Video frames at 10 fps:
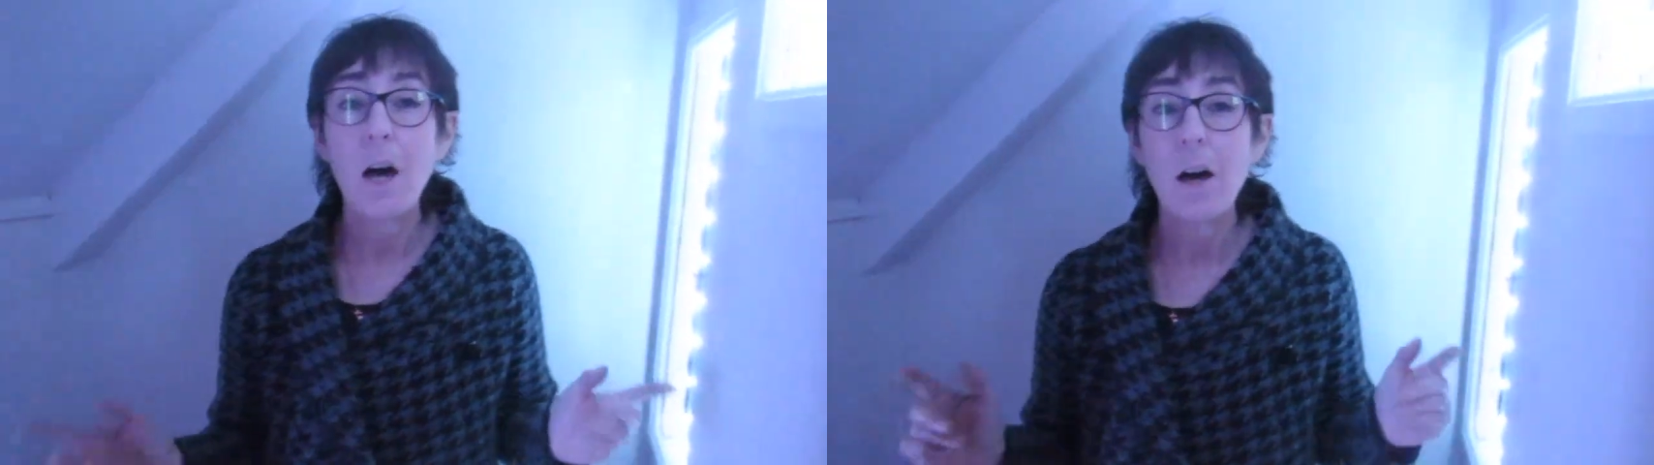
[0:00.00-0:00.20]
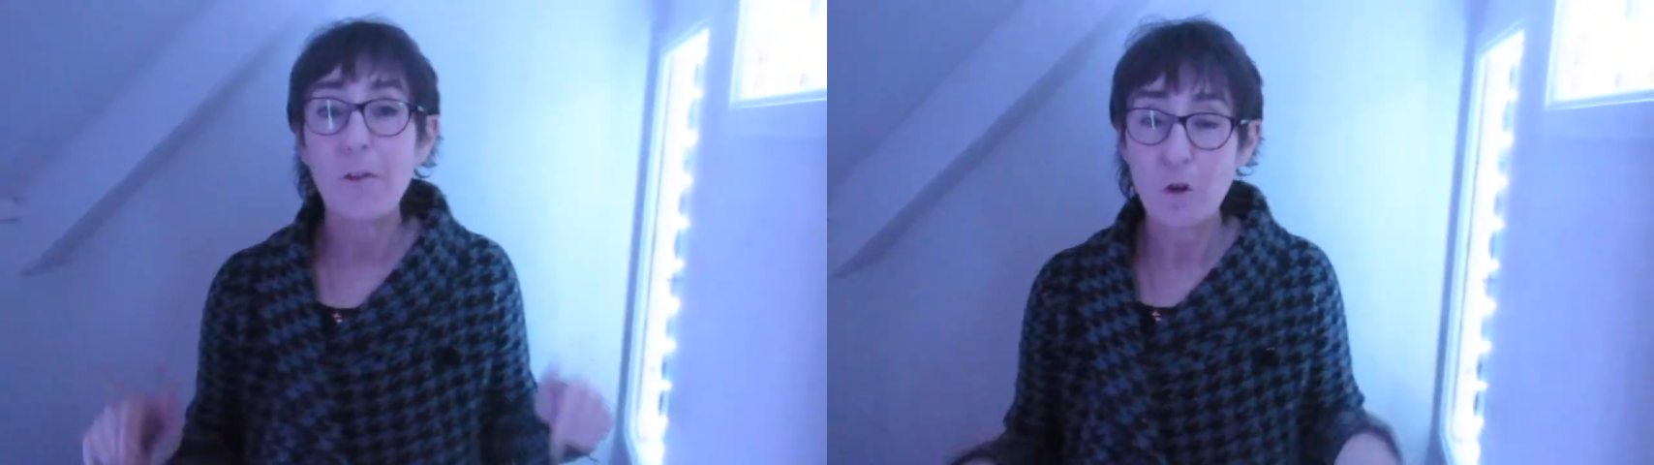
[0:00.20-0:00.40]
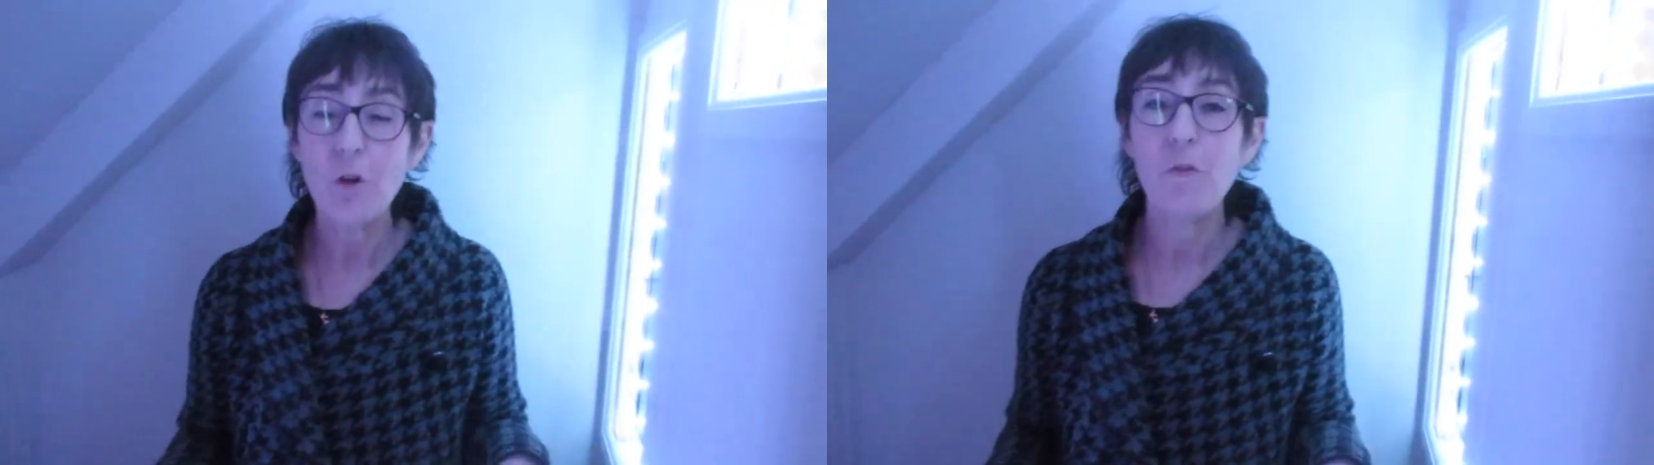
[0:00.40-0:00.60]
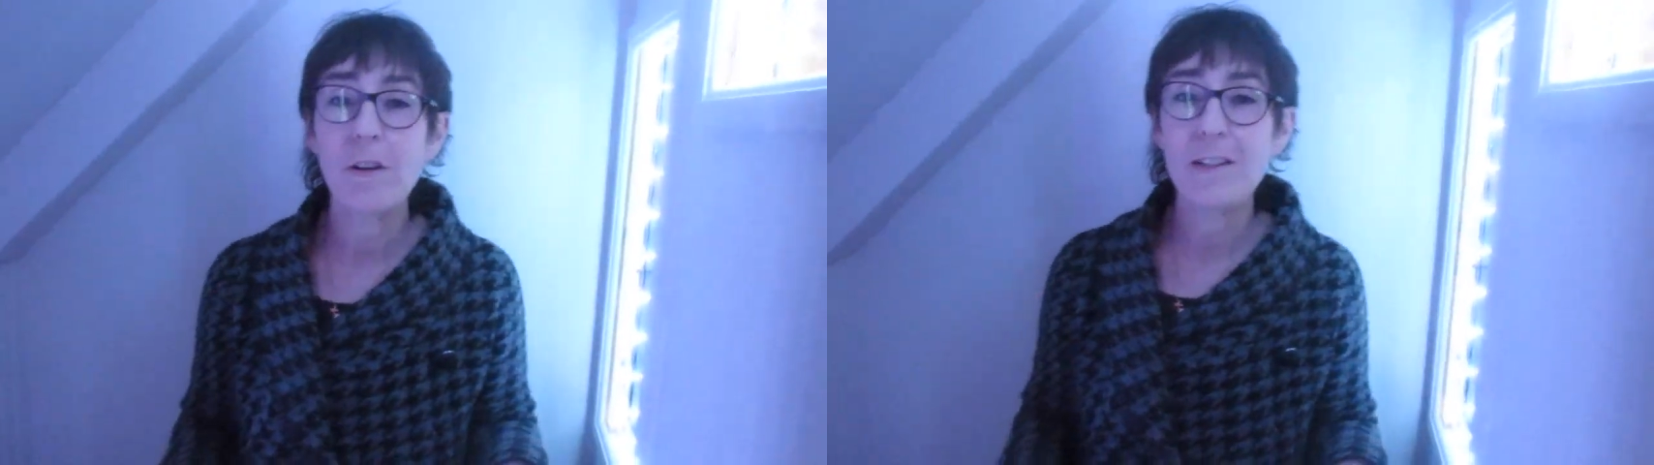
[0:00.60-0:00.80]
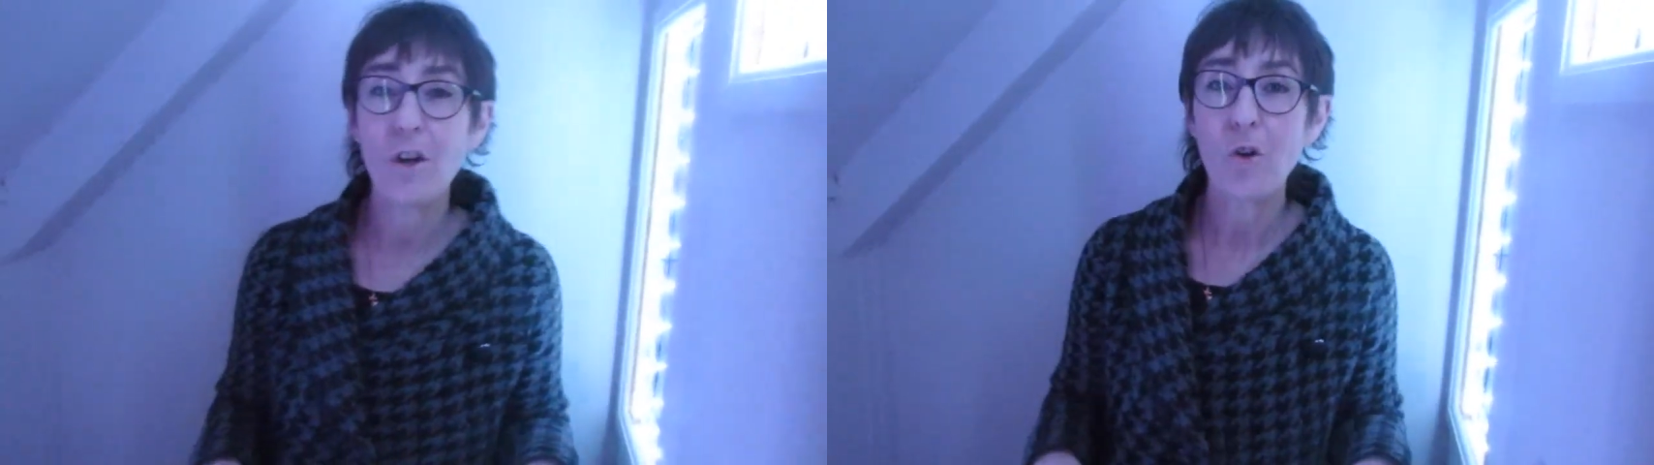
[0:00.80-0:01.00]
I've got a
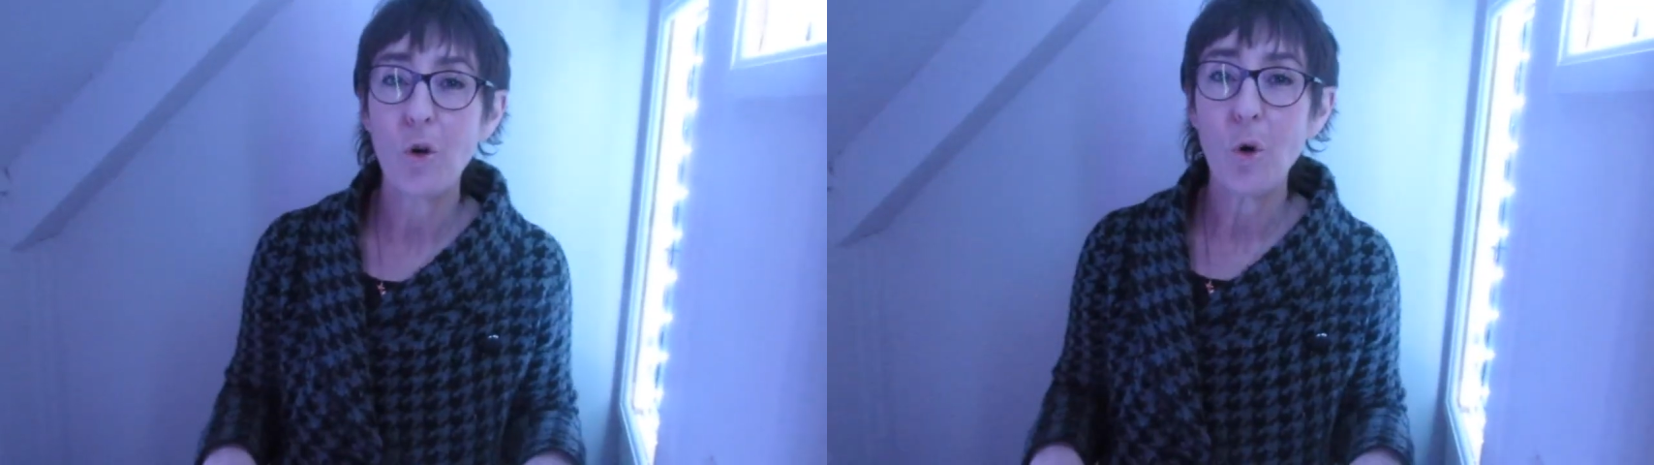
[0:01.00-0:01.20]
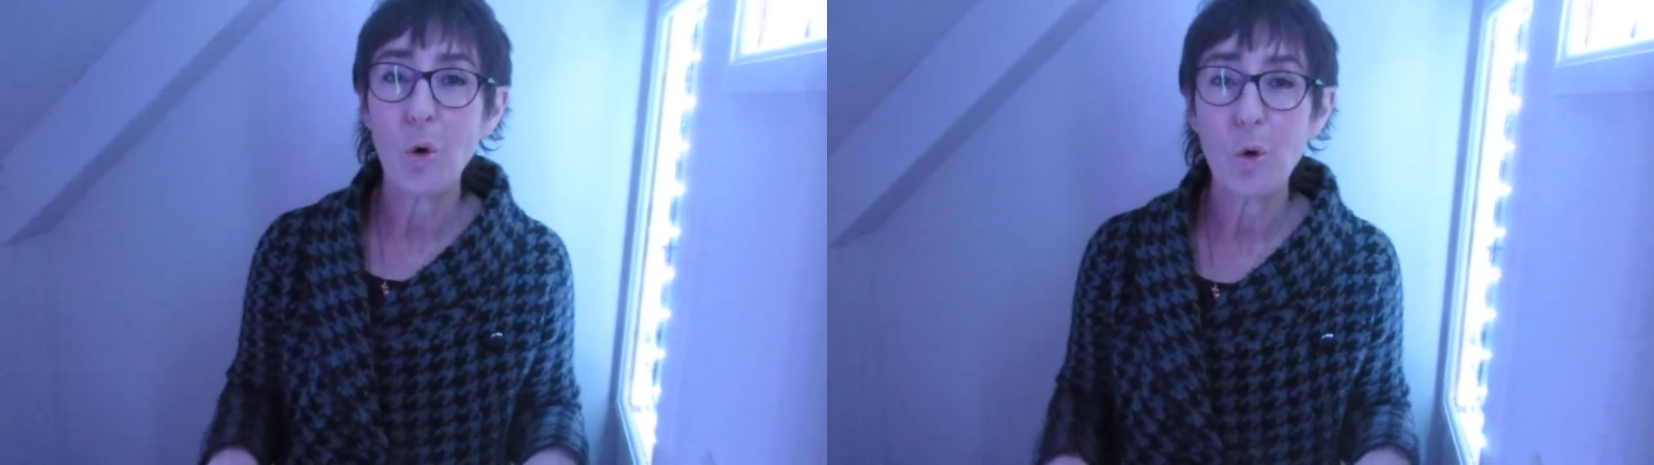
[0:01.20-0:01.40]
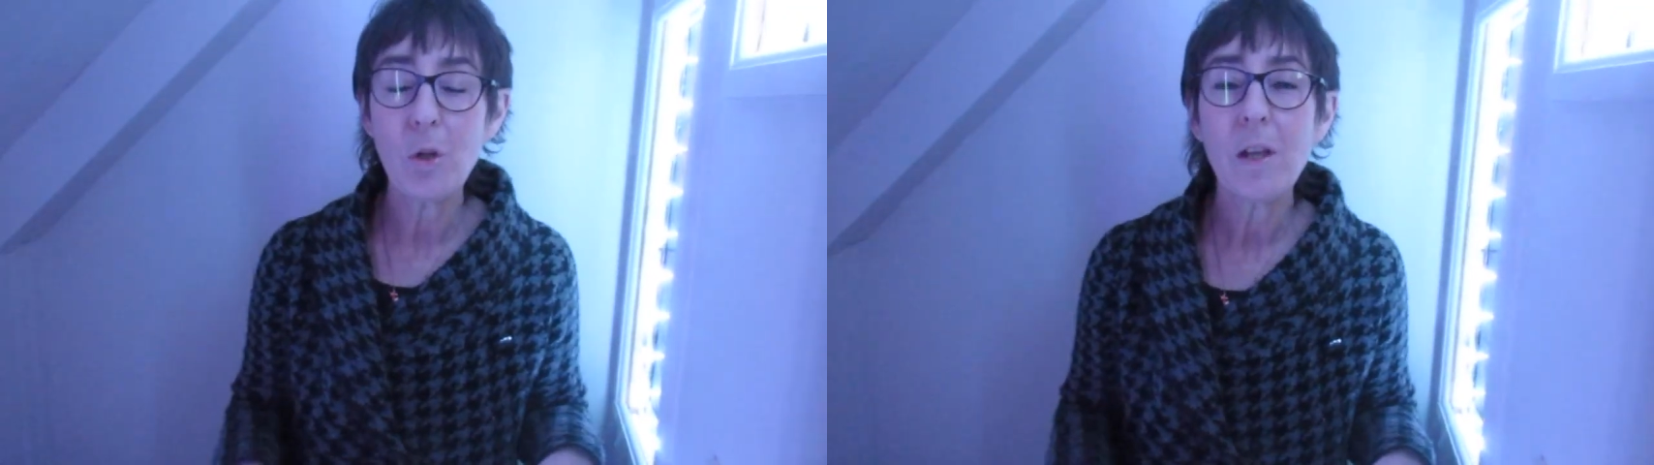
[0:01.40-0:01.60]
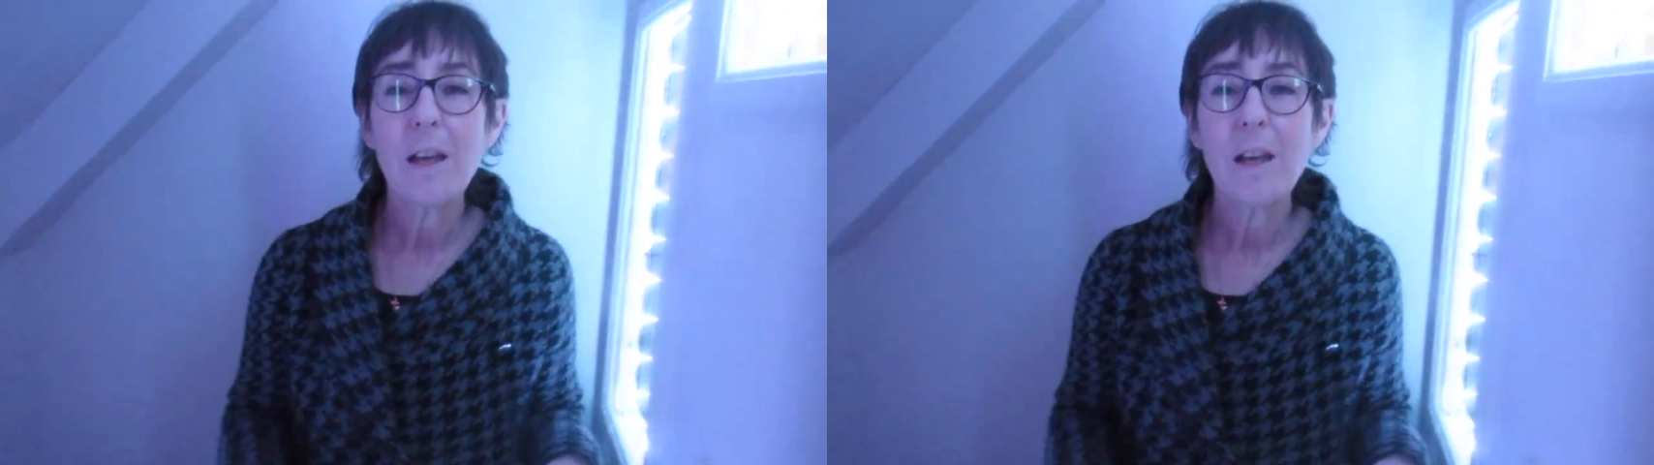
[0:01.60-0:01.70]
very dark hall.